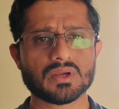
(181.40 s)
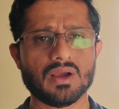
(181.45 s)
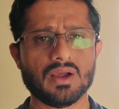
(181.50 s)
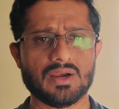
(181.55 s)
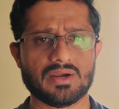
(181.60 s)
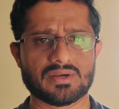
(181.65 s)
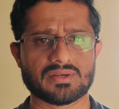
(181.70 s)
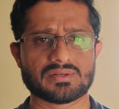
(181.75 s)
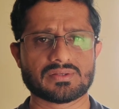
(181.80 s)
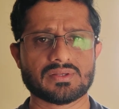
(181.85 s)

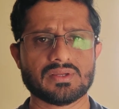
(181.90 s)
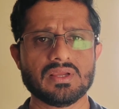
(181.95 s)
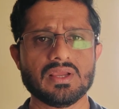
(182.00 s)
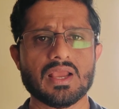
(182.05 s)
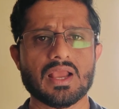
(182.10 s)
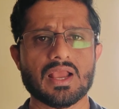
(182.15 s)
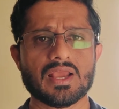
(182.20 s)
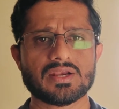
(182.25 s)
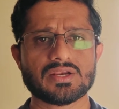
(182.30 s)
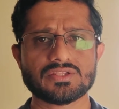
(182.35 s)
God,
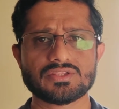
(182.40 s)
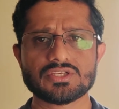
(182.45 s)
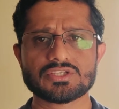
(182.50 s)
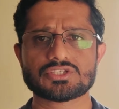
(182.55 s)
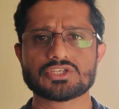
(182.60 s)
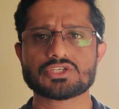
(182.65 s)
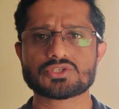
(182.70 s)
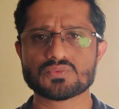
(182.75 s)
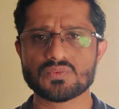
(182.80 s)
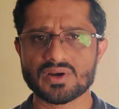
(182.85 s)
and
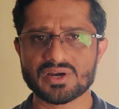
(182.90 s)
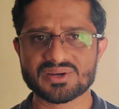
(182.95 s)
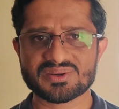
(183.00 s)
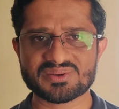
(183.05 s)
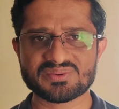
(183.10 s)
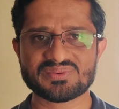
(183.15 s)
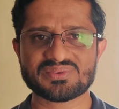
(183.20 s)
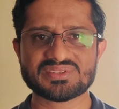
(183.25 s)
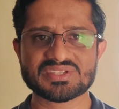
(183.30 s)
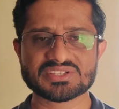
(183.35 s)
this is what
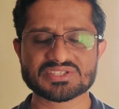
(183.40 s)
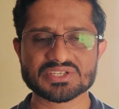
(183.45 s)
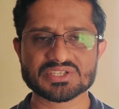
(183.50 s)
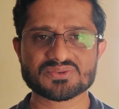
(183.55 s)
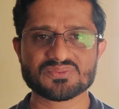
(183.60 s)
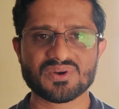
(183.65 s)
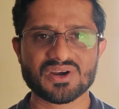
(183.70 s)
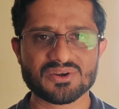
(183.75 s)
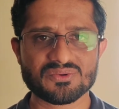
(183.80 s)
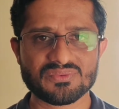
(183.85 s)

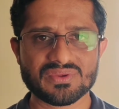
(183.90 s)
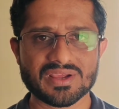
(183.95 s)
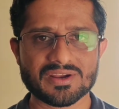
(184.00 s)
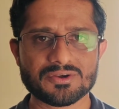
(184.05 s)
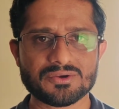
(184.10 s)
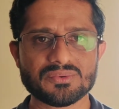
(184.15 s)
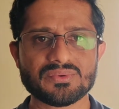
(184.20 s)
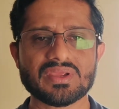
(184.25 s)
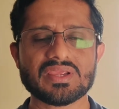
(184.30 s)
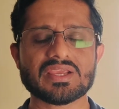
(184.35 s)
we are
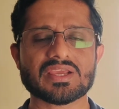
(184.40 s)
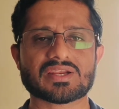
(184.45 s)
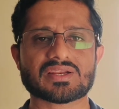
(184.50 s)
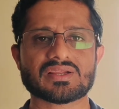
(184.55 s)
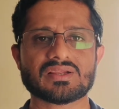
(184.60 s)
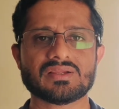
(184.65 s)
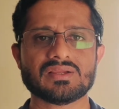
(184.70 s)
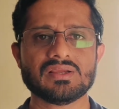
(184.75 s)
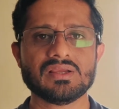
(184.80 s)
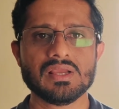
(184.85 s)
doing it,
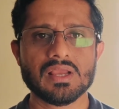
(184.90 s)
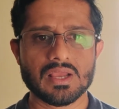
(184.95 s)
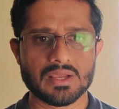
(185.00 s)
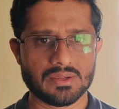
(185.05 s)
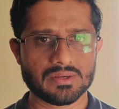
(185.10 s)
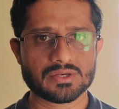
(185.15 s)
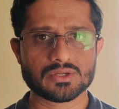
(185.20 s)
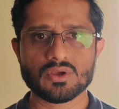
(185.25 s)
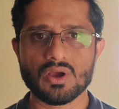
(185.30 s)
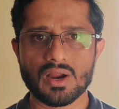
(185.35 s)

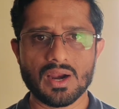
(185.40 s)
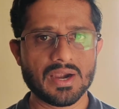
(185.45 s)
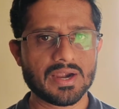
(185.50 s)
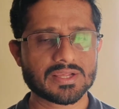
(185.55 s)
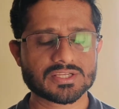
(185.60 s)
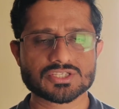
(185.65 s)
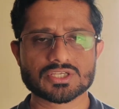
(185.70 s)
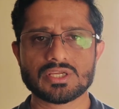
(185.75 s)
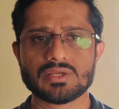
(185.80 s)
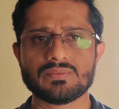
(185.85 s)
and God
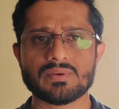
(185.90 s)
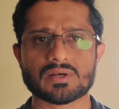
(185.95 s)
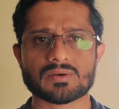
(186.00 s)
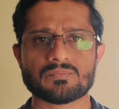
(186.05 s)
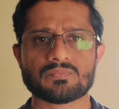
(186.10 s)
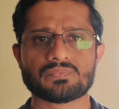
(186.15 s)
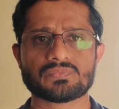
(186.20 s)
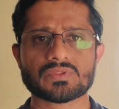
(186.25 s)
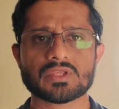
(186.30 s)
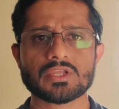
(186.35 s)
has given
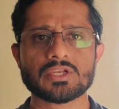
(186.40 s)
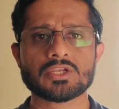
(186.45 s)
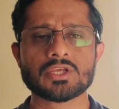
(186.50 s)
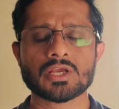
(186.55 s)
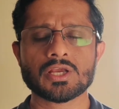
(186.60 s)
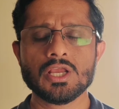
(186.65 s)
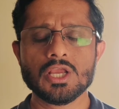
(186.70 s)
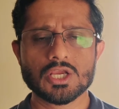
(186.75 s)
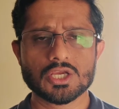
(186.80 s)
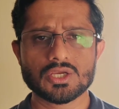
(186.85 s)

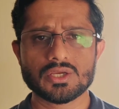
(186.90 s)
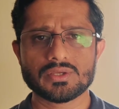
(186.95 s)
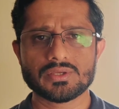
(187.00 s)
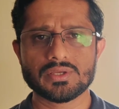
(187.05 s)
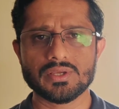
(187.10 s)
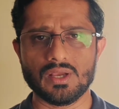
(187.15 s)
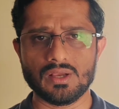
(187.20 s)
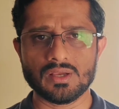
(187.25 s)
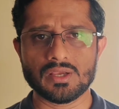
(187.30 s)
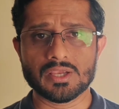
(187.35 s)
in
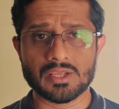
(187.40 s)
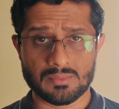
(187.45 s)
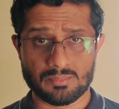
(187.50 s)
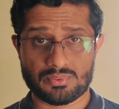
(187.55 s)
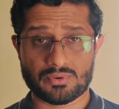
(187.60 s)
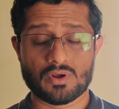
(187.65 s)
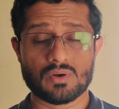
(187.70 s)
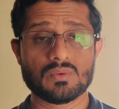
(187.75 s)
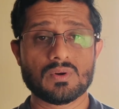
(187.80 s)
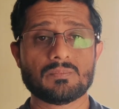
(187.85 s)

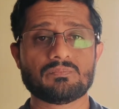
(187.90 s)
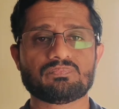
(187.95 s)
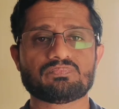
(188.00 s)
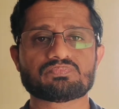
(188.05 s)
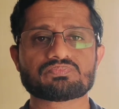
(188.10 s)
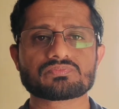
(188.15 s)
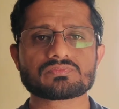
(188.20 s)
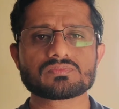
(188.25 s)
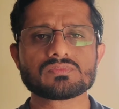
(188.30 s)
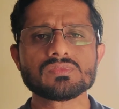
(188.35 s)
Proverbs
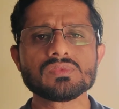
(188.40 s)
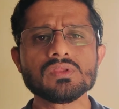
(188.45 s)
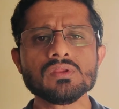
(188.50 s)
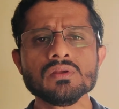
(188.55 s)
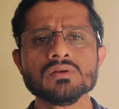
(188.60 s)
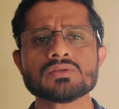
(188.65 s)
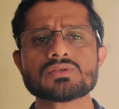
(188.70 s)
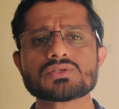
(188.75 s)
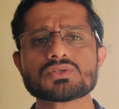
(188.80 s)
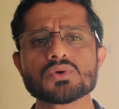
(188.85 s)

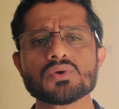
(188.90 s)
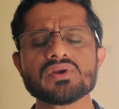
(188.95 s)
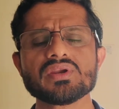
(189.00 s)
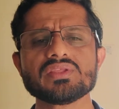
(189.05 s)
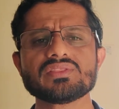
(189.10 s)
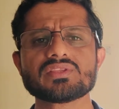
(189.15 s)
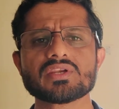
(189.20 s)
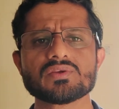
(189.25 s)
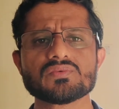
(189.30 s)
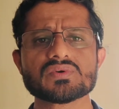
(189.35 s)

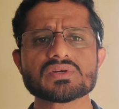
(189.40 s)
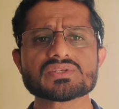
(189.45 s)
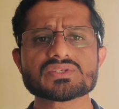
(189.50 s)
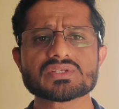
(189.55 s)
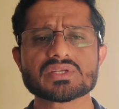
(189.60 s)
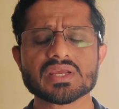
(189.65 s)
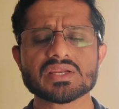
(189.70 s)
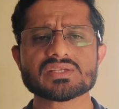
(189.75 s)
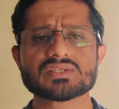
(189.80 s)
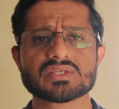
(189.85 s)
23 verse
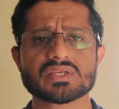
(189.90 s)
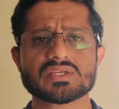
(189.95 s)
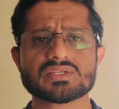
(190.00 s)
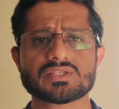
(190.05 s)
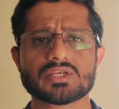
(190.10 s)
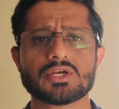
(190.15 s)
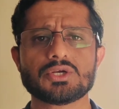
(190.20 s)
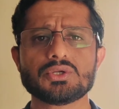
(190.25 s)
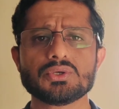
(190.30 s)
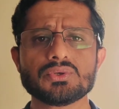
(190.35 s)
10 says
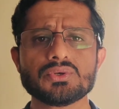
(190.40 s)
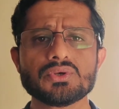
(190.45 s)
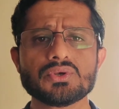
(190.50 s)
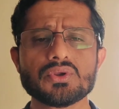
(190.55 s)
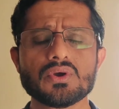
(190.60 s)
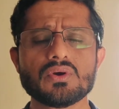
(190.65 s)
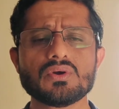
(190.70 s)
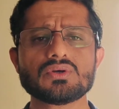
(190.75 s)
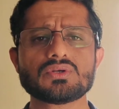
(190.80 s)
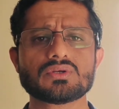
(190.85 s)
that do
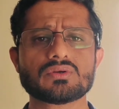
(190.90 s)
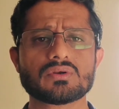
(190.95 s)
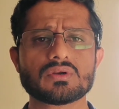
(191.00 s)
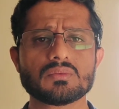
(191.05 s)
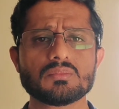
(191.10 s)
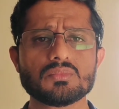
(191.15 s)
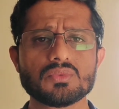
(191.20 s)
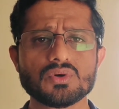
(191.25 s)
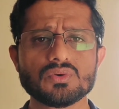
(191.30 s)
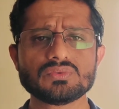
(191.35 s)
not
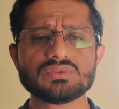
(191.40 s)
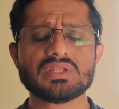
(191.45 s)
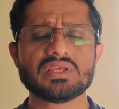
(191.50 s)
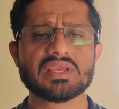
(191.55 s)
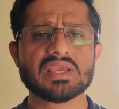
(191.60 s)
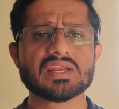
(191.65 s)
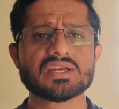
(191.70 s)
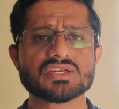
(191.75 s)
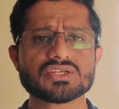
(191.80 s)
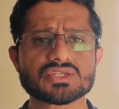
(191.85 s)
remove
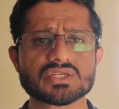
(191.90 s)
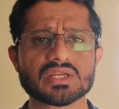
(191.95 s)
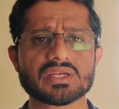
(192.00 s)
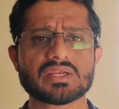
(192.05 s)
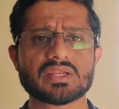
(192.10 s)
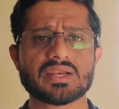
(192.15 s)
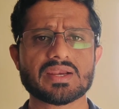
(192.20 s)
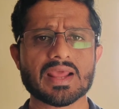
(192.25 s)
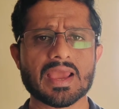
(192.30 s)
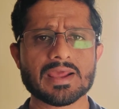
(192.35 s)
the
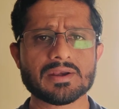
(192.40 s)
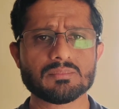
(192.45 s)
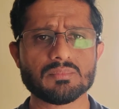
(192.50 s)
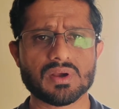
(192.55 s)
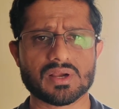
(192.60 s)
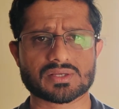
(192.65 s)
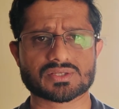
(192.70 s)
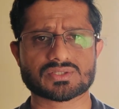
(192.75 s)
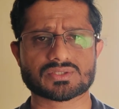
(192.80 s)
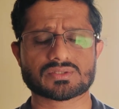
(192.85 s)
ancient
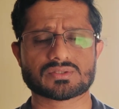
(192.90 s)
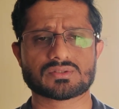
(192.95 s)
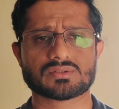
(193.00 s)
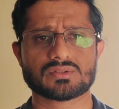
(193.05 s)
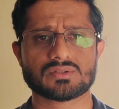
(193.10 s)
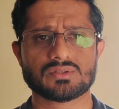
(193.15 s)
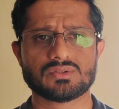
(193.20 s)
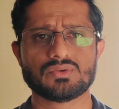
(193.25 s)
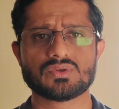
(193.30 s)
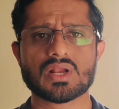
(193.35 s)
landmarks.
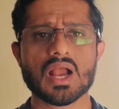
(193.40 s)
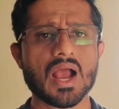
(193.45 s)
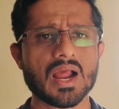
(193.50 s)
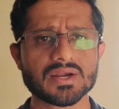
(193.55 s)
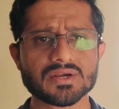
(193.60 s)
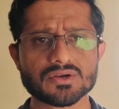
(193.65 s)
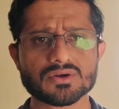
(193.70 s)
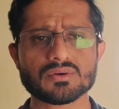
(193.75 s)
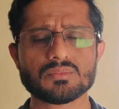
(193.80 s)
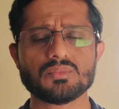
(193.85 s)
You
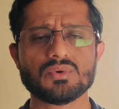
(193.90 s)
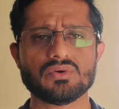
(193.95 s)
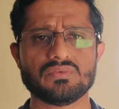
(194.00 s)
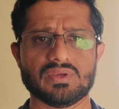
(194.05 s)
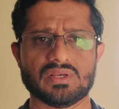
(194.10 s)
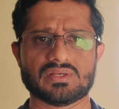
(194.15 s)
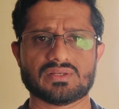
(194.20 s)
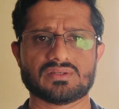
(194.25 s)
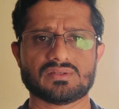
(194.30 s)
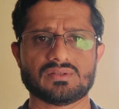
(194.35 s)
can't remove
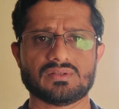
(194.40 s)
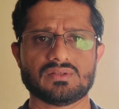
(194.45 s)
it.